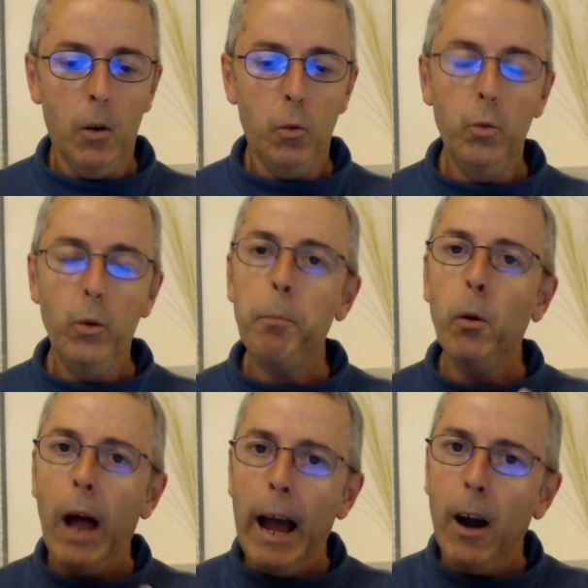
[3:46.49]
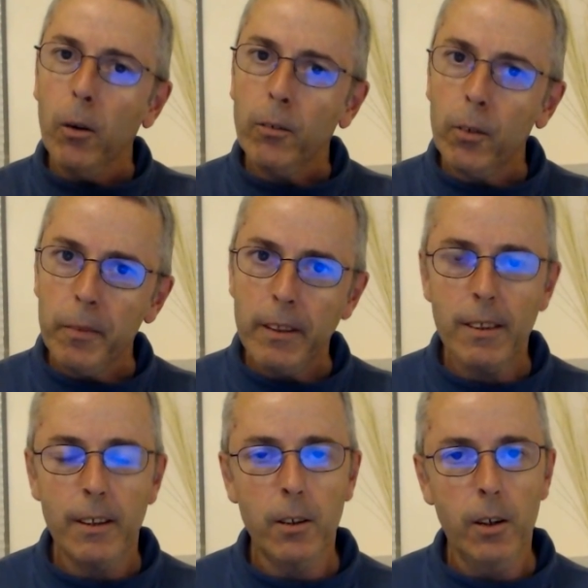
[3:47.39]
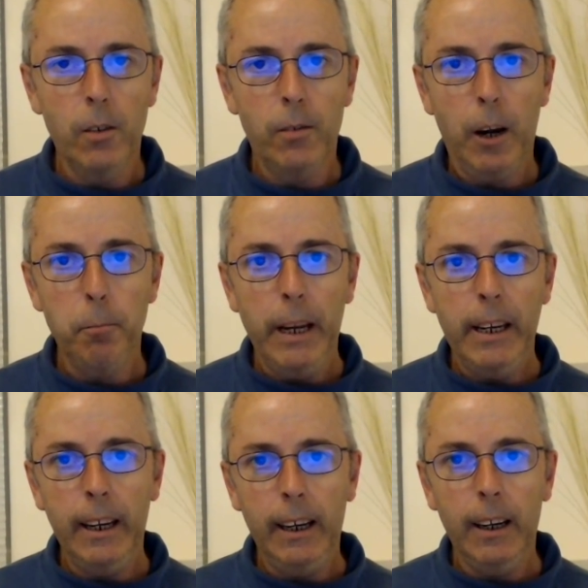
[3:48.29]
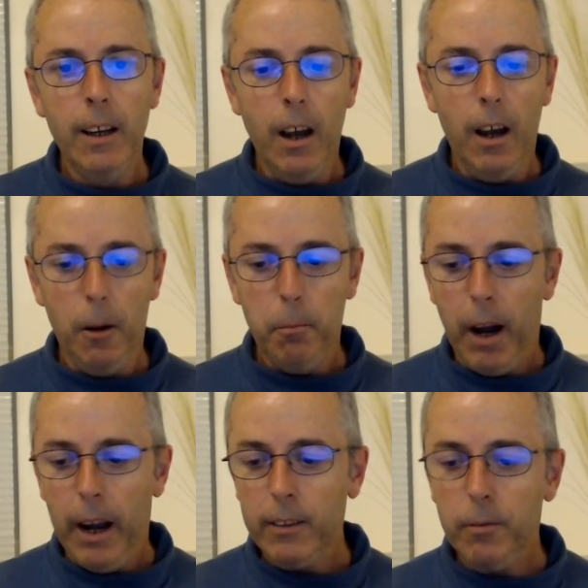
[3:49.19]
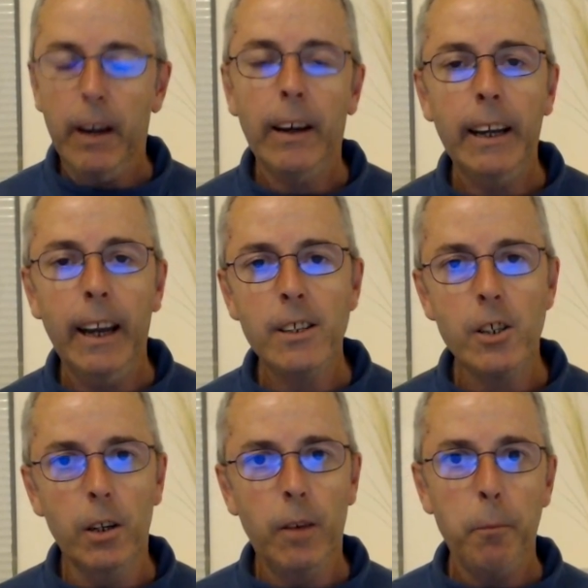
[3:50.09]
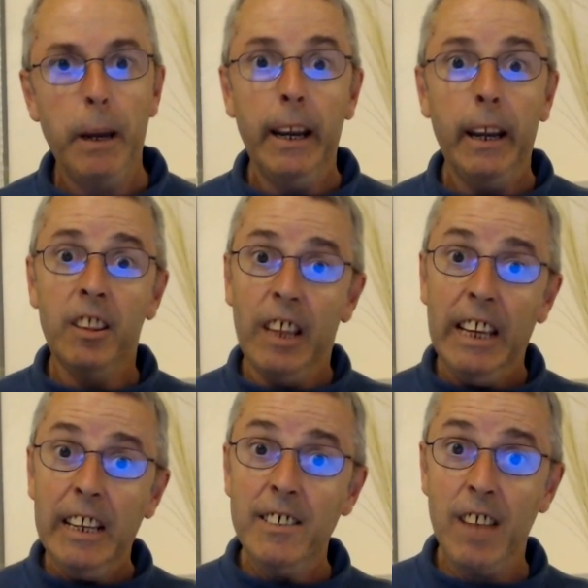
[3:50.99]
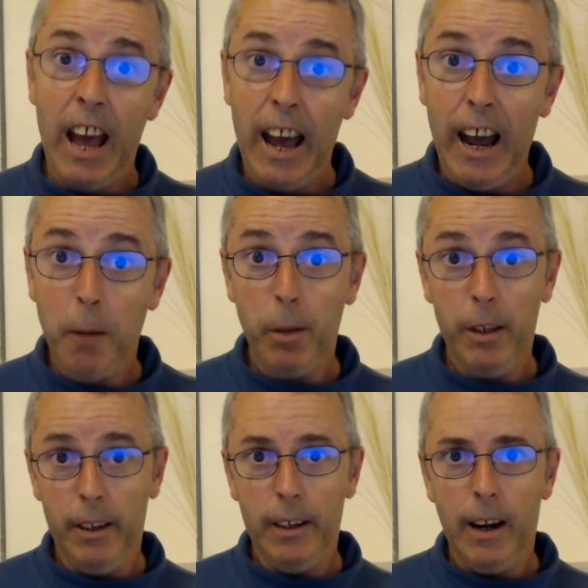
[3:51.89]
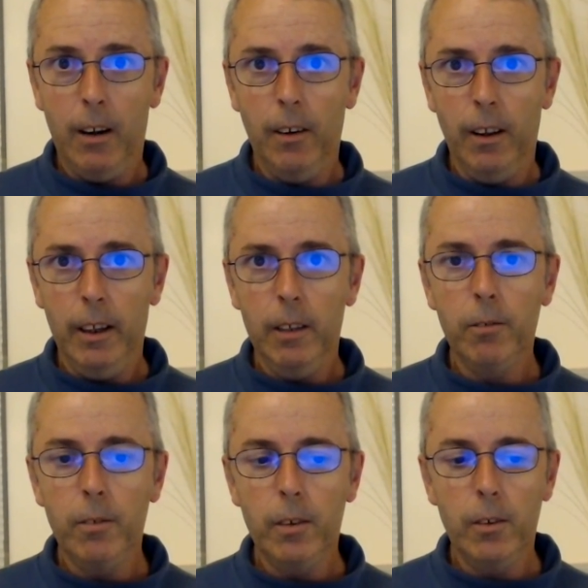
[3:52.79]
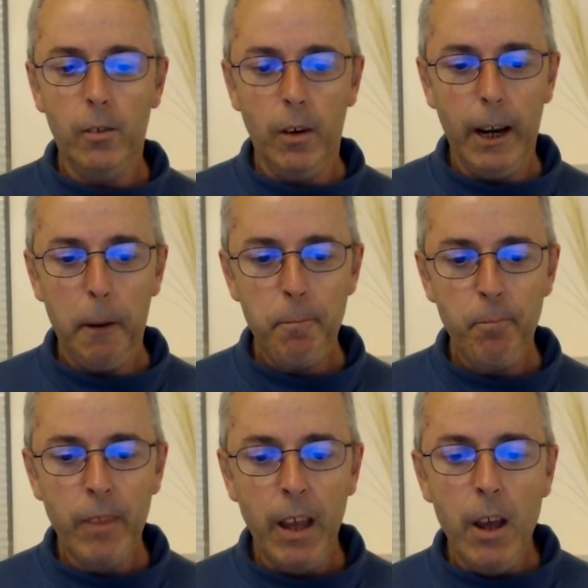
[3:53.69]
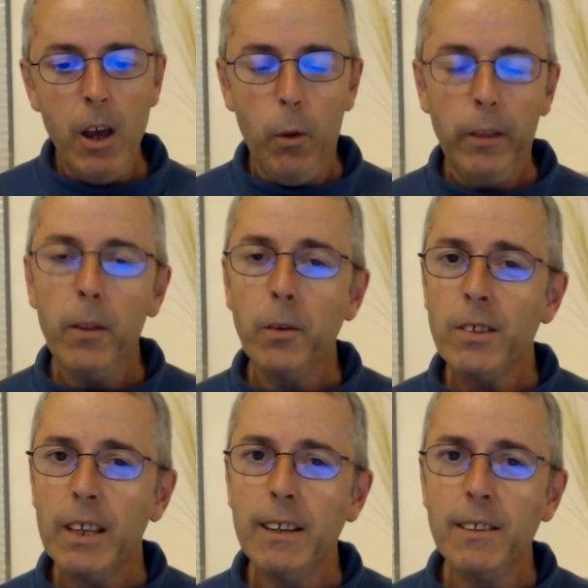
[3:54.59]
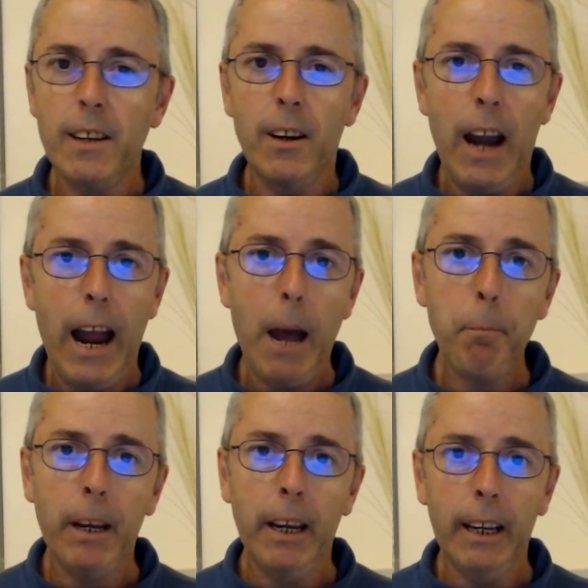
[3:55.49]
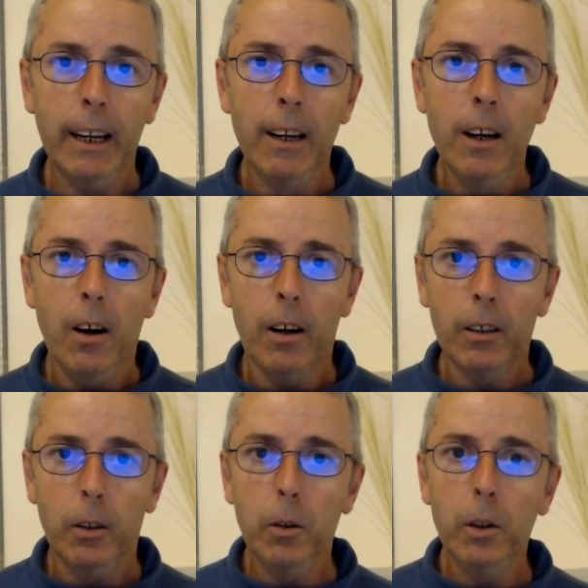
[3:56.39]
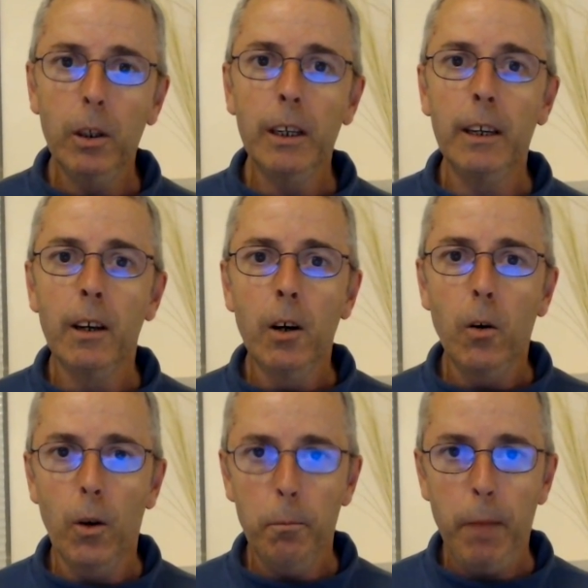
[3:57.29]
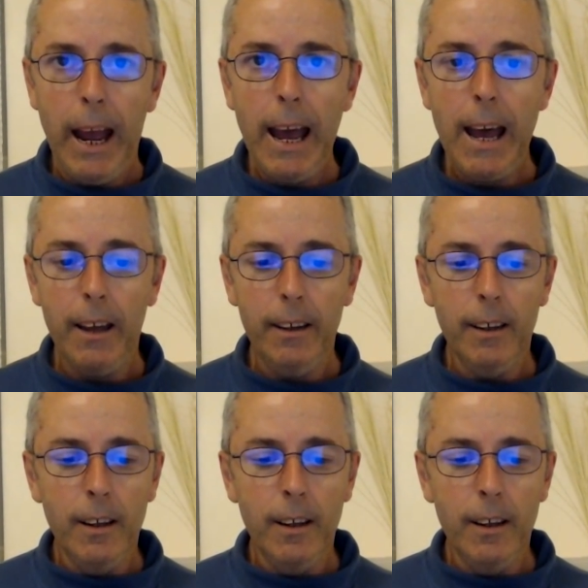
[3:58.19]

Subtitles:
ripple out from the center of our being. By the very nature of our being, things happen in our life, right? Whether those things that are happening are good or bad